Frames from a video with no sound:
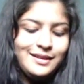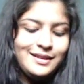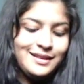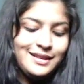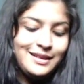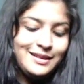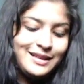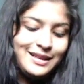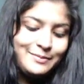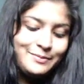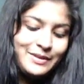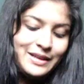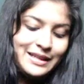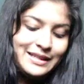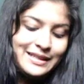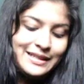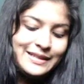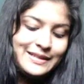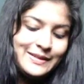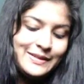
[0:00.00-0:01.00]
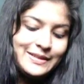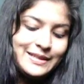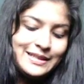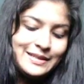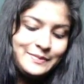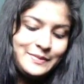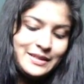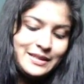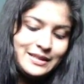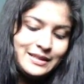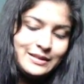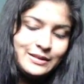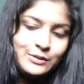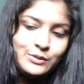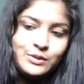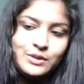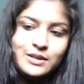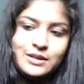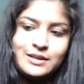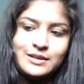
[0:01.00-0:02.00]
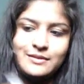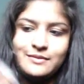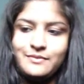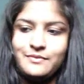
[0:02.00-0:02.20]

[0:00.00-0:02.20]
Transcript: The blush is not coming out.